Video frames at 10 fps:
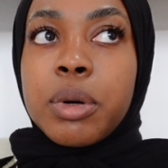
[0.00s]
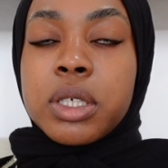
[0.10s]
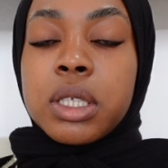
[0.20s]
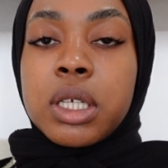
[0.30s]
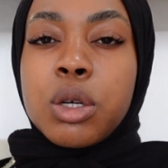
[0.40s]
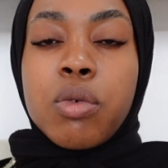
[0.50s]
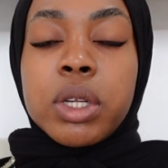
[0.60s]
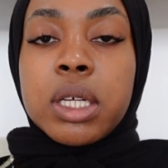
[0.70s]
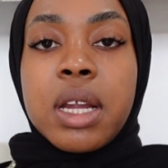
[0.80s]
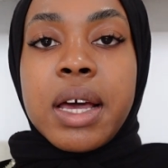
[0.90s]
personally don't
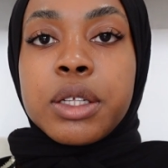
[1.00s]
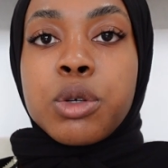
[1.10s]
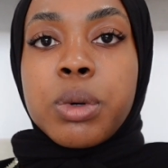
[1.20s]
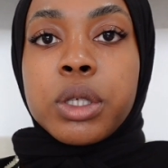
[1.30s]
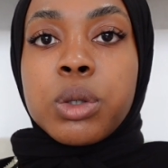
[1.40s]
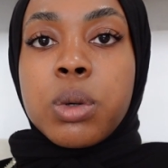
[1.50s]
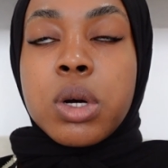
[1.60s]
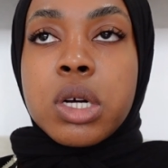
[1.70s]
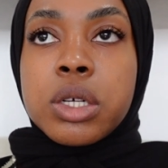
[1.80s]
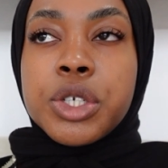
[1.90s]
really like doing
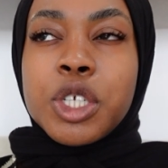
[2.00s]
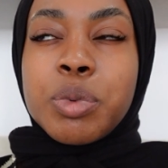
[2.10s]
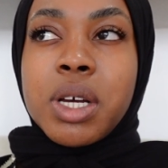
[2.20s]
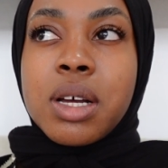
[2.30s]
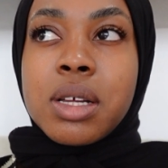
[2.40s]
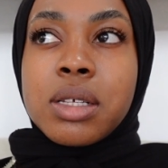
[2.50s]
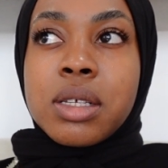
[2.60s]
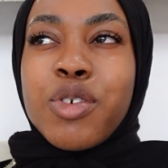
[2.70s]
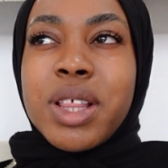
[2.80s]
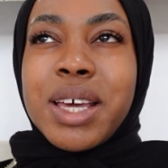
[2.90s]
tours just because I
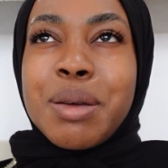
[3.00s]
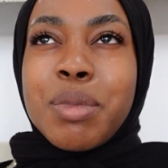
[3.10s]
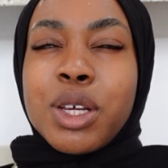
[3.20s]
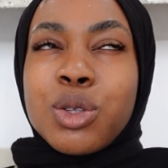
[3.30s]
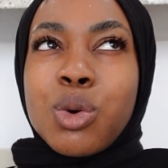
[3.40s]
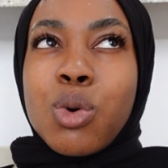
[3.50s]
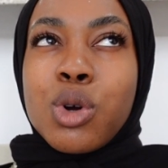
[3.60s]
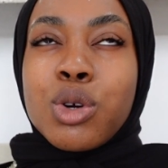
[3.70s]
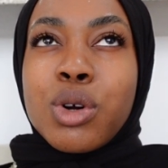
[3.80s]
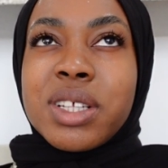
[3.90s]
feel like it makes the
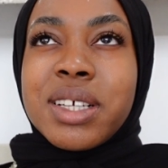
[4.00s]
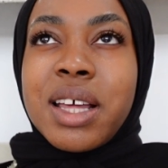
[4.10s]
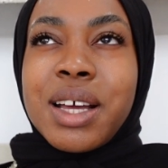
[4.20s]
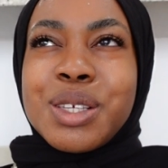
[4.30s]
corridor into like a